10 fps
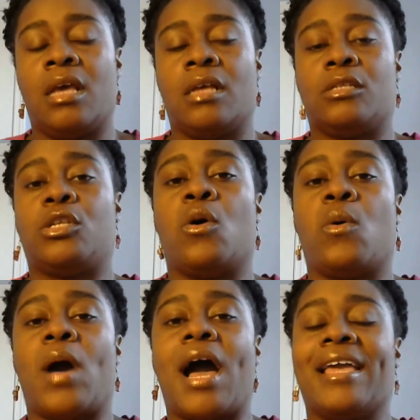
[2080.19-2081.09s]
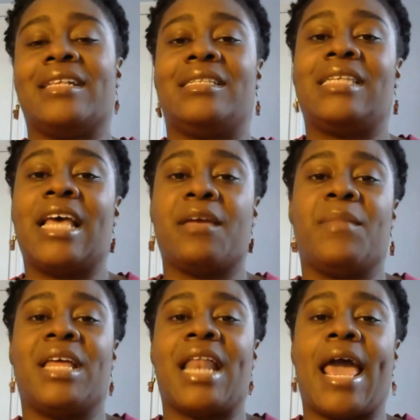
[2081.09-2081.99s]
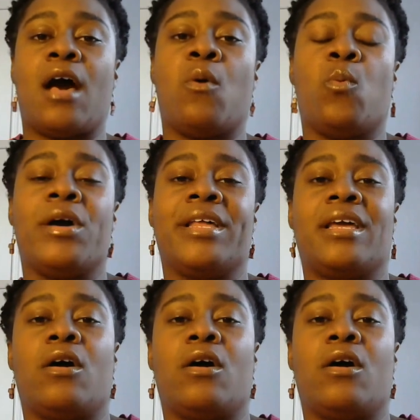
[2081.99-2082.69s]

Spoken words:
So I can segment out what